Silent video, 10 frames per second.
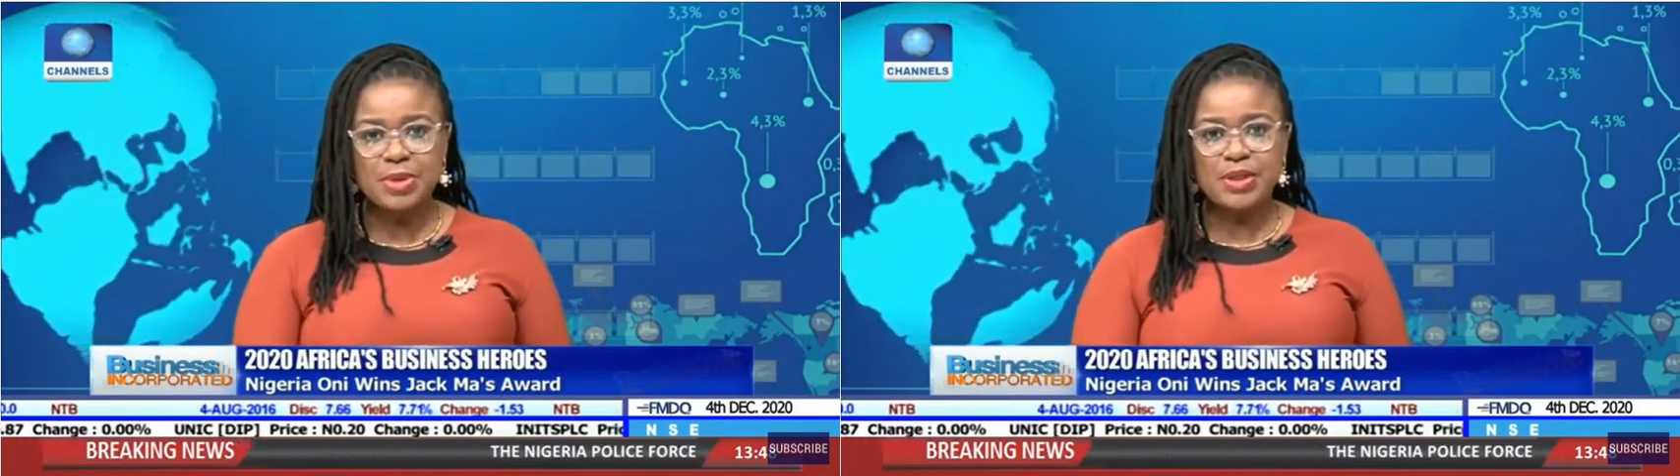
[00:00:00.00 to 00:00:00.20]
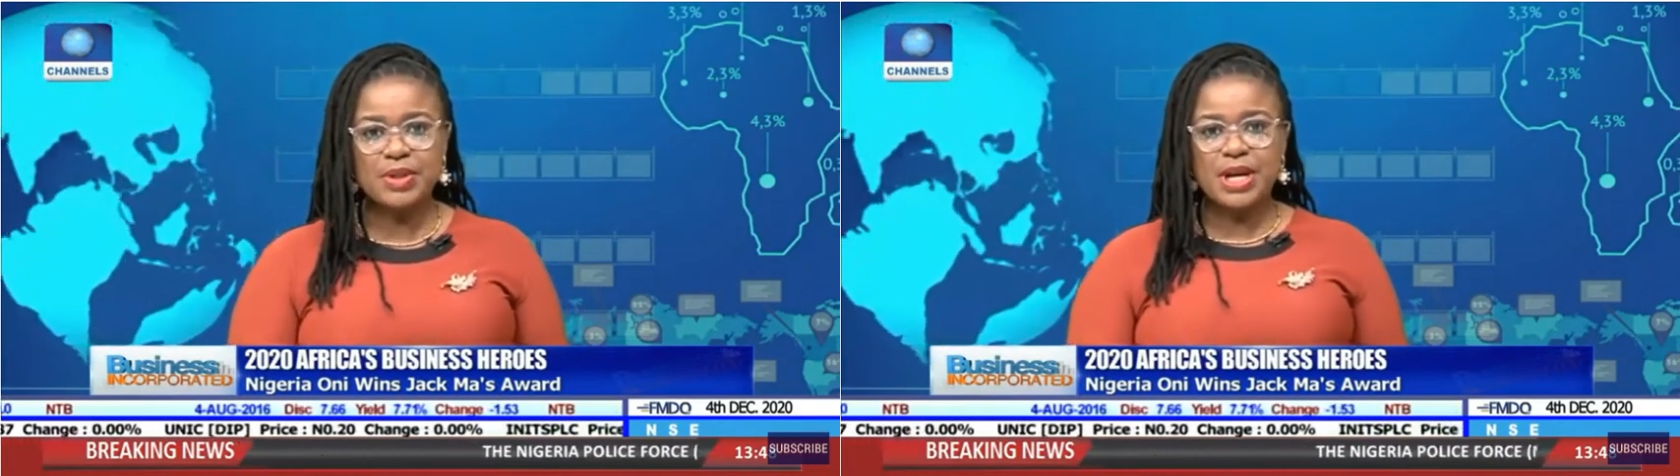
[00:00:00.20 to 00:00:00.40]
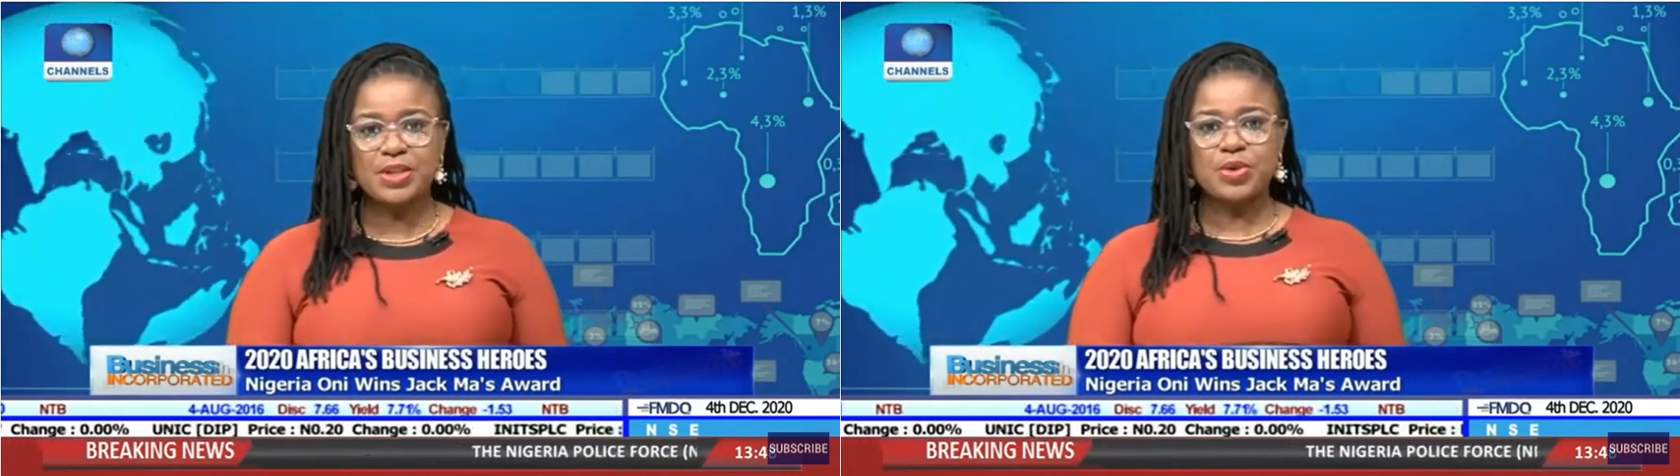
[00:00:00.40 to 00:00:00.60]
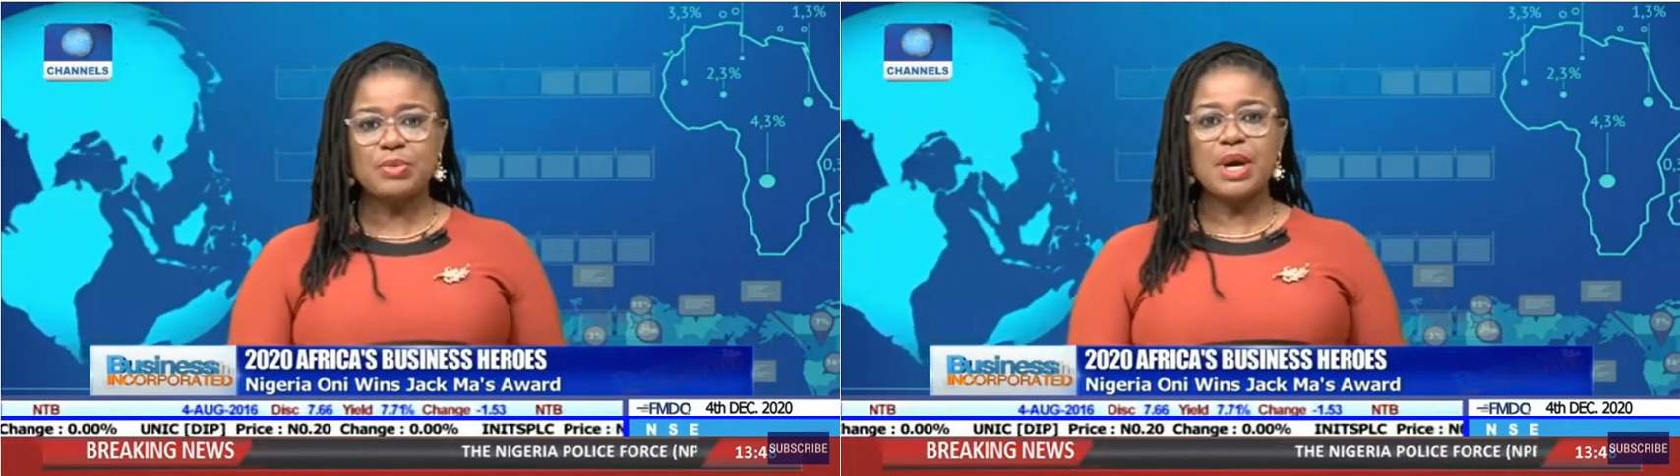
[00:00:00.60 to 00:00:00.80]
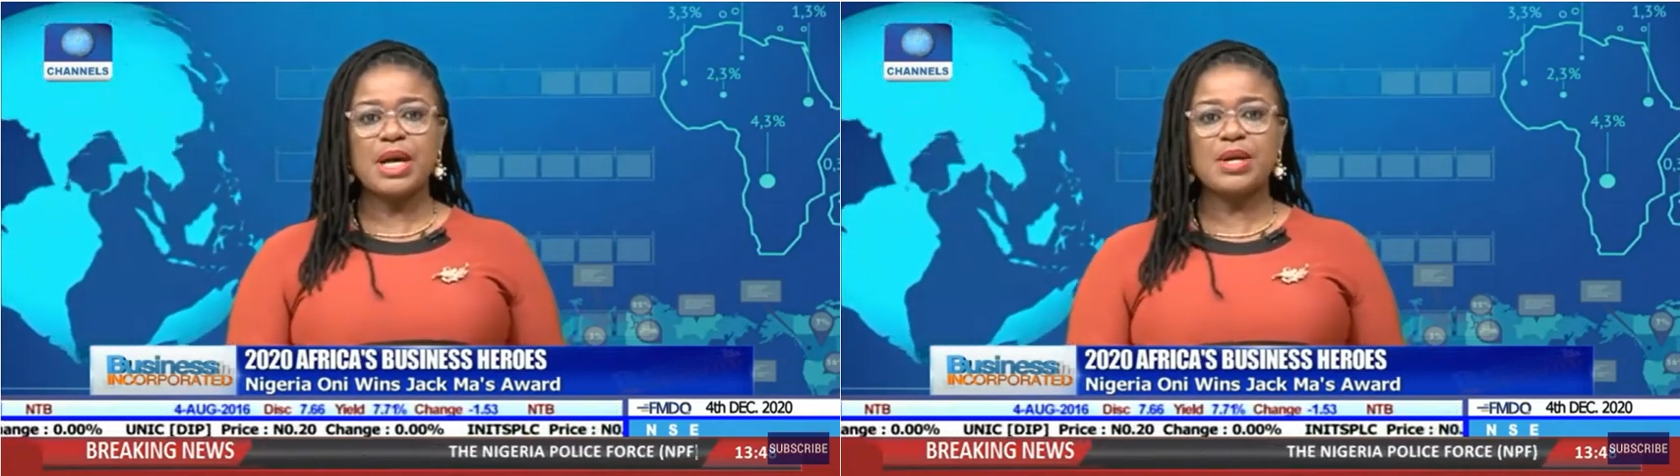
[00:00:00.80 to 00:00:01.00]
Let's meet the
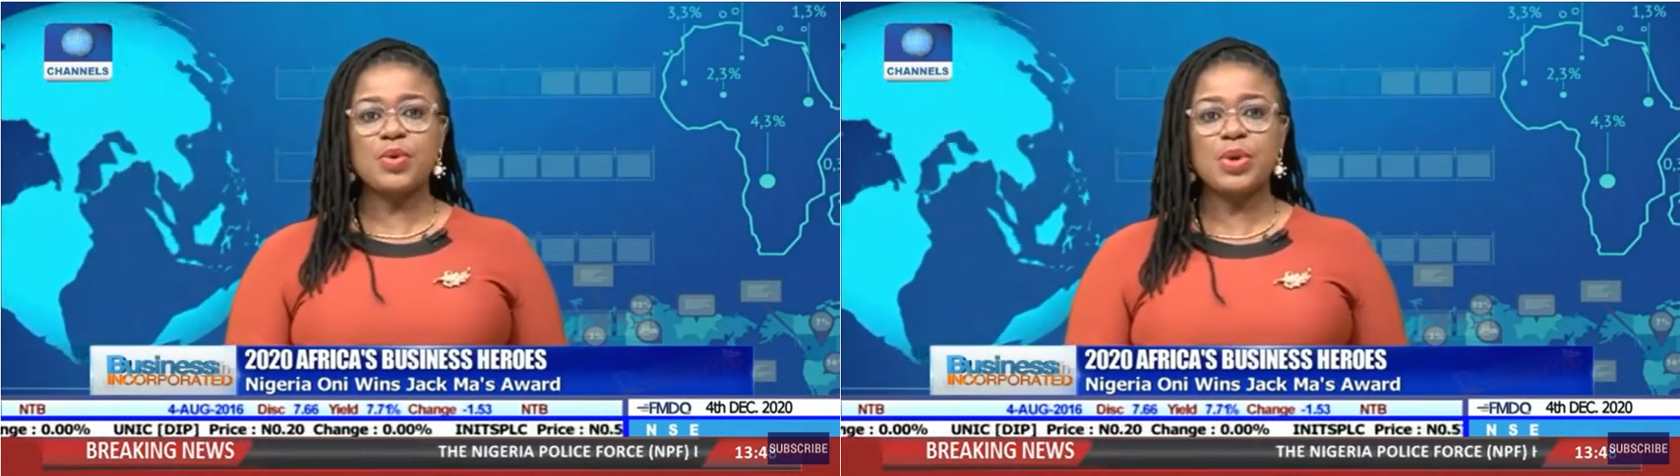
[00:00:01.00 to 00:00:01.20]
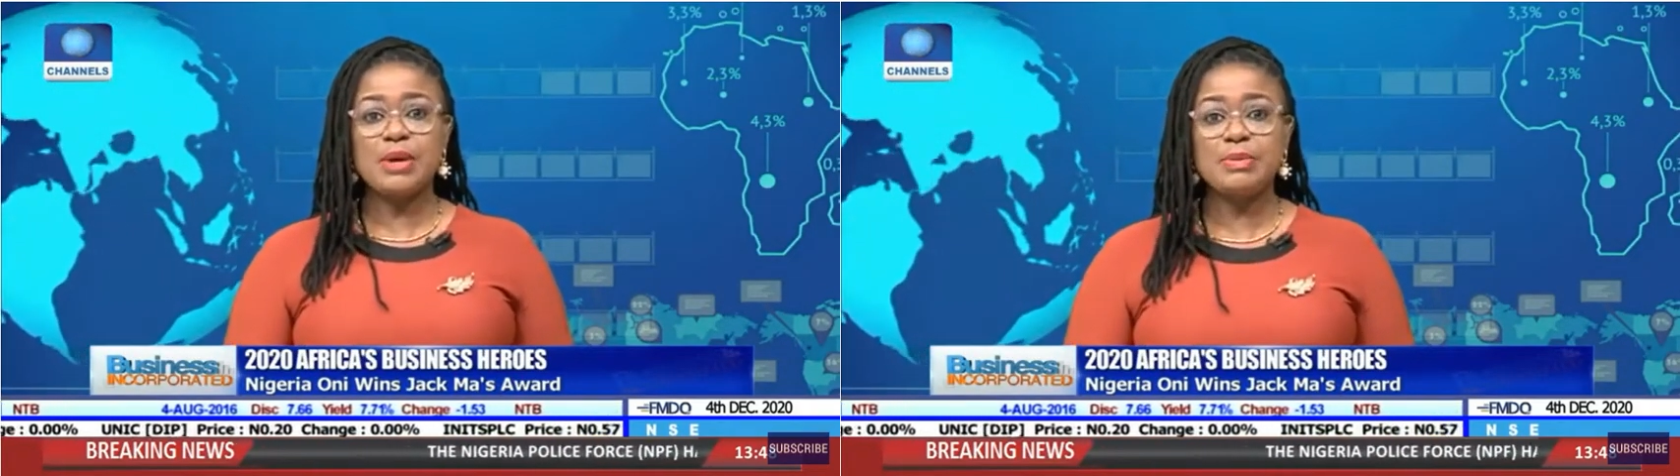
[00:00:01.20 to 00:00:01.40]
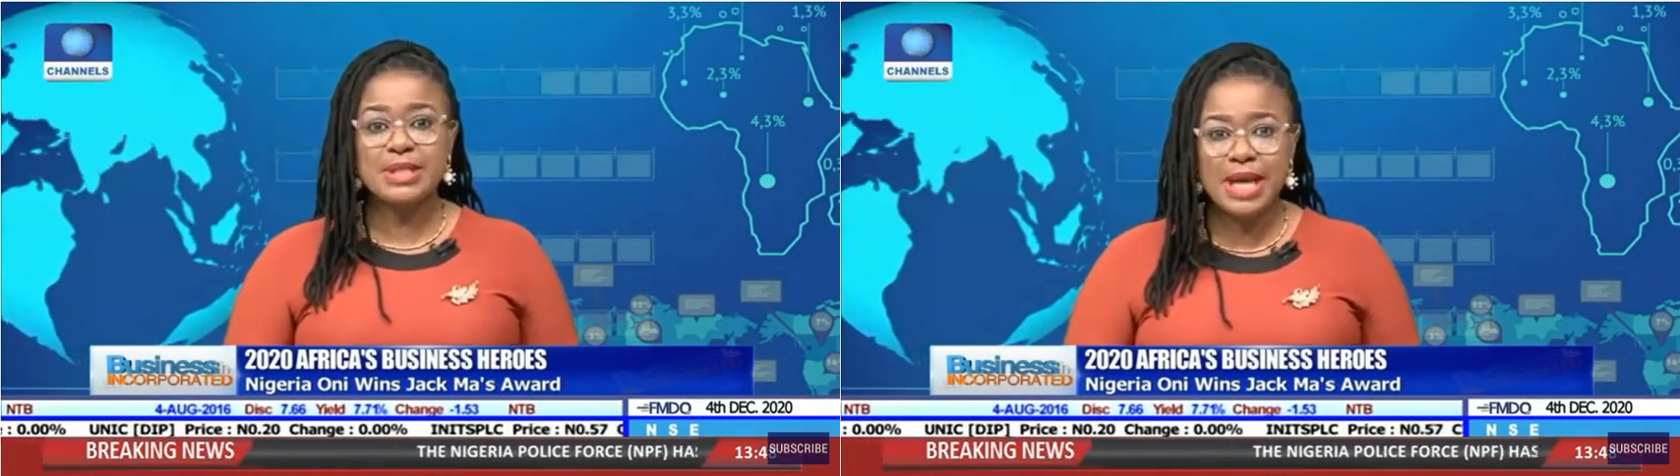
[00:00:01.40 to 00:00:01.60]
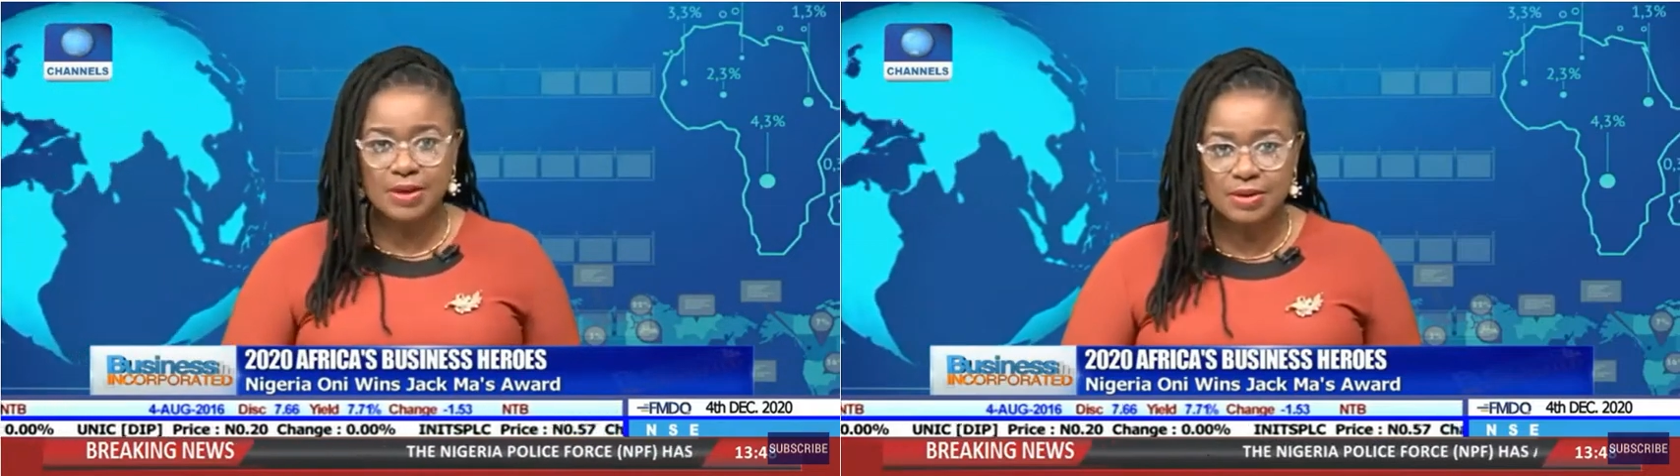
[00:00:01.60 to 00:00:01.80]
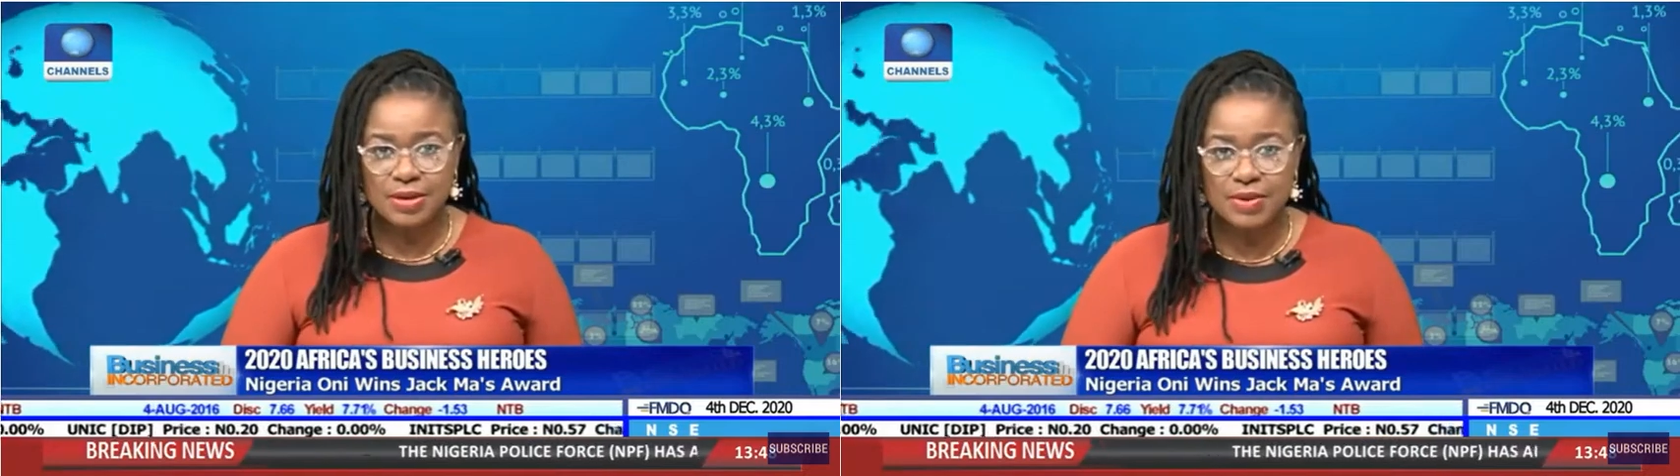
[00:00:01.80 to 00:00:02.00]
Nigerian man who
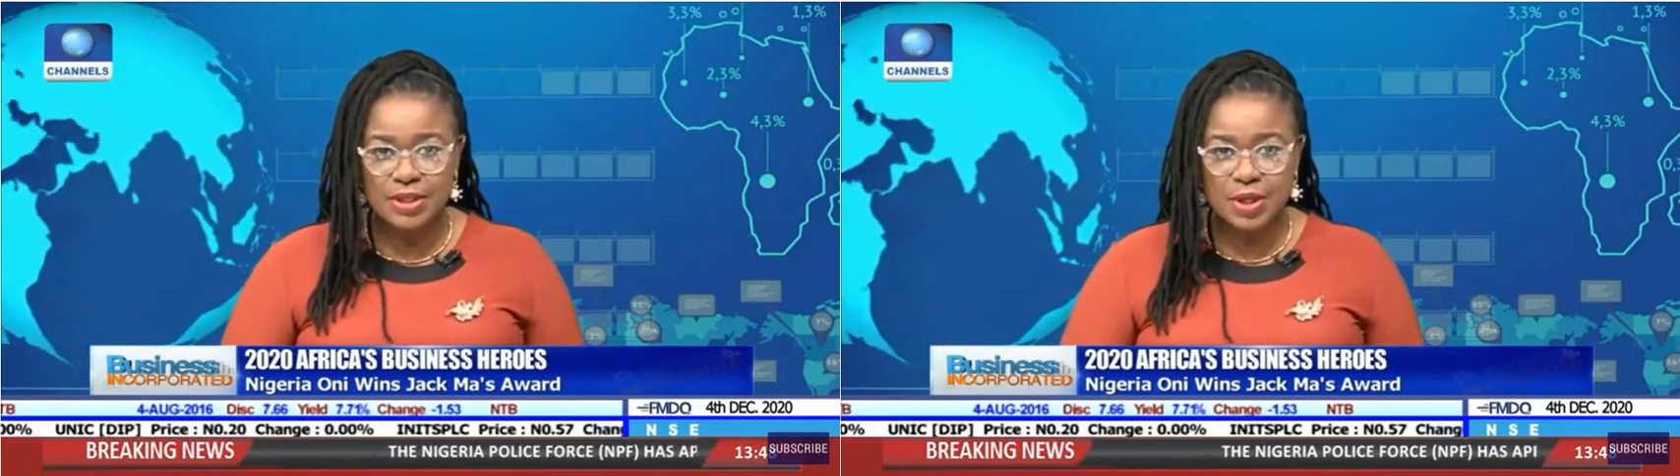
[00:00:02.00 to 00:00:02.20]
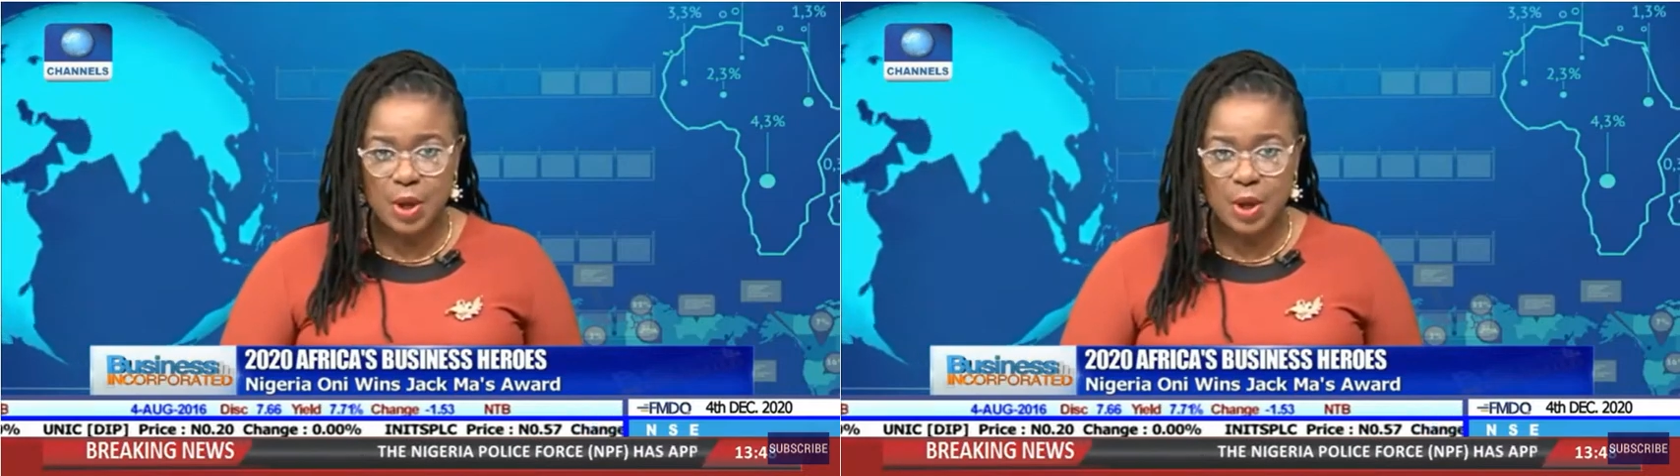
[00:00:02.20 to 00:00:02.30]
came second